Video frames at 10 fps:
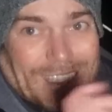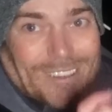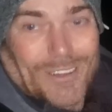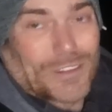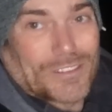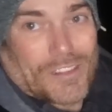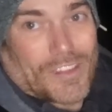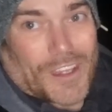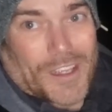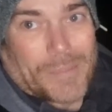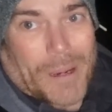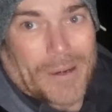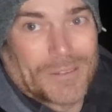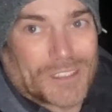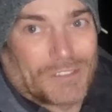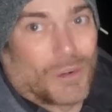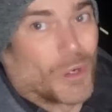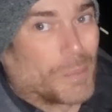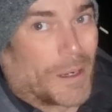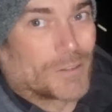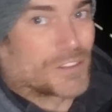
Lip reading: little 30 pound, 40 pound